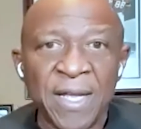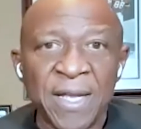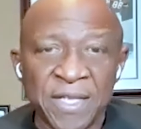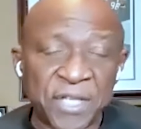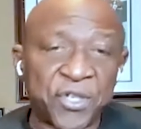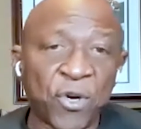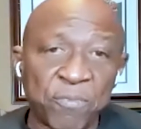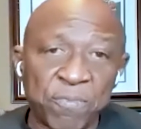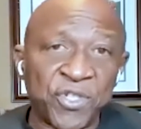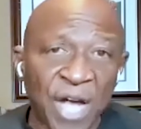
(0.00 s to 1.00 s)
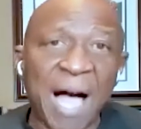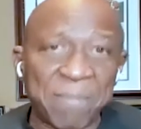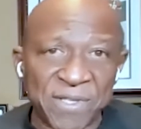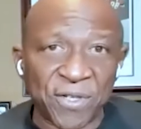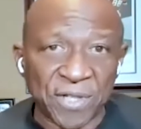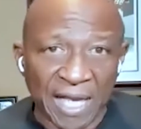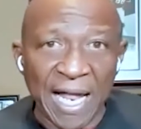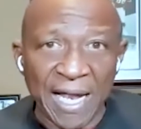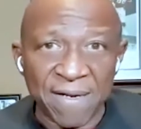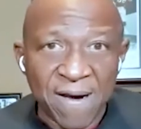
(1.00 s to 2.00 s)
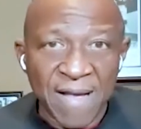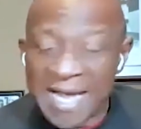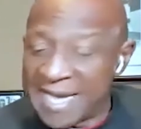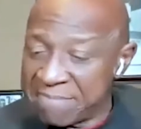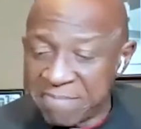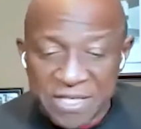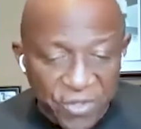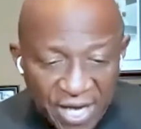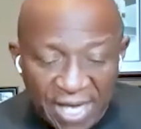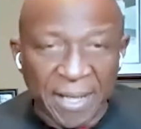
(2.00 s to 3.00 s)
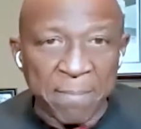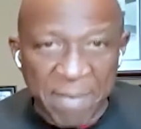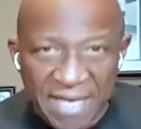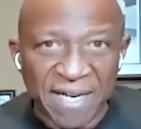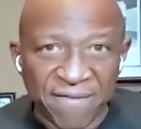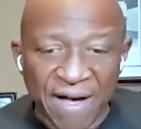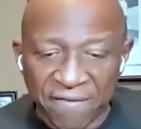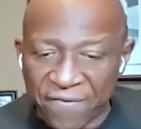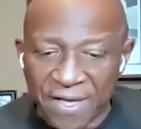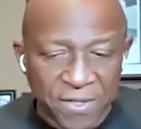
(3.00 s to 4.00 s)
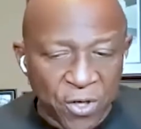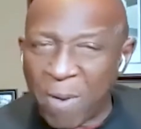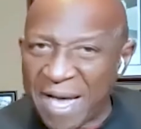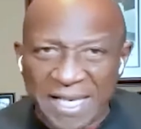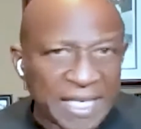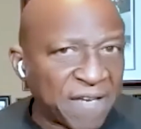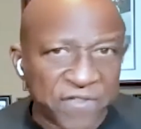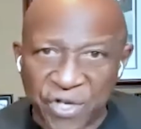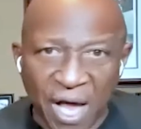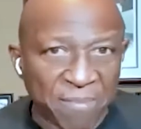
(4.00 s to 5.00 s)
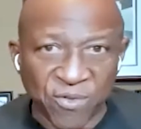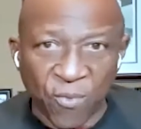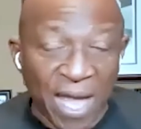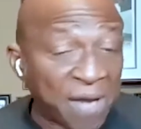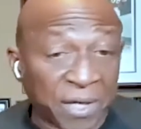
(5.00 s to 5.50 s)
that your job is on the line. And that means you got a competitive outfit. Nobody gives jobs away. I don't